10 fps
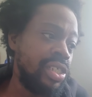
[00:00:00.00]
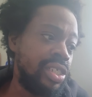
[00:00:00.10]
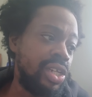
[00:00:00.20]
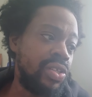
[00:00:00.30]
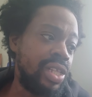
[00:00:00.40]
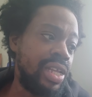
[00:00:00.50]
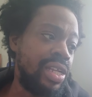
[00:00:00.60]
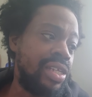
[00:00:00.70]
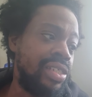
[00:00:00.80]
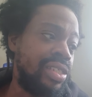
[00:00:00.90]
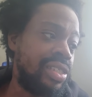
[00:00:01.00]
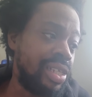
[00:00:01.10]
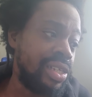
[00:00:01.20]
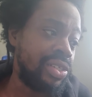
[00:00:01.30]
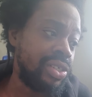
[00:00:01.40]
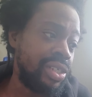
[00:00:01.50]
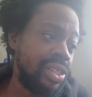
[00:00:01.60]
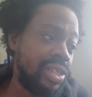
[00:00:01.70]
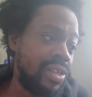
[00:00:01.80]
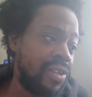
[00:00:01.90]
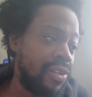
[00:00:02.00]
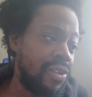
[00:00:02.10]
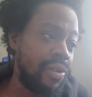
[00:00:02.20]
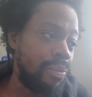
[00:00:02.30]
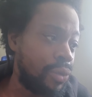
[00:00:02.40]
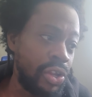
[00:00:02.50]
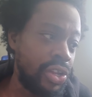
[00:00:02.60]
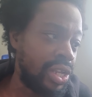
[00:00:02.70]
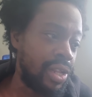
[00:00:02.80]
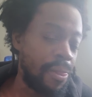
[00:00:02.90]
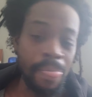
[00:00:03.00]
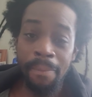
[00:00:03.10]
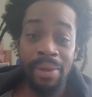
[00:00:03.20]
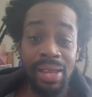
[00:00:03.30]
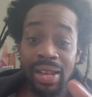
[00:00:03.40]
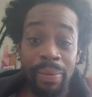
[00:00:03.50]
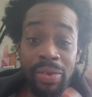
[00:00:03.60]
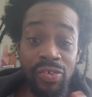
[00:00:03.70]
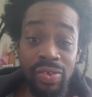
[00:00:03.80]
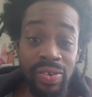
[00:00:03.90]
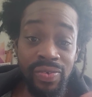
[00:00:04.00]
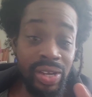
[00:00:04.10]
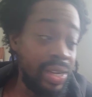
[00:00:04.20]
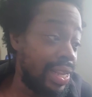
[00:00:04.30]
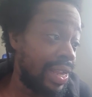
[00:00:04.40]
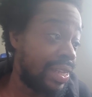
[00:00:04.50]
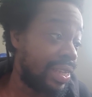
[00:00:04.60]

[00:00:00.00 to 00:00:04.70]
shall they consider. Period. Man, let me reread that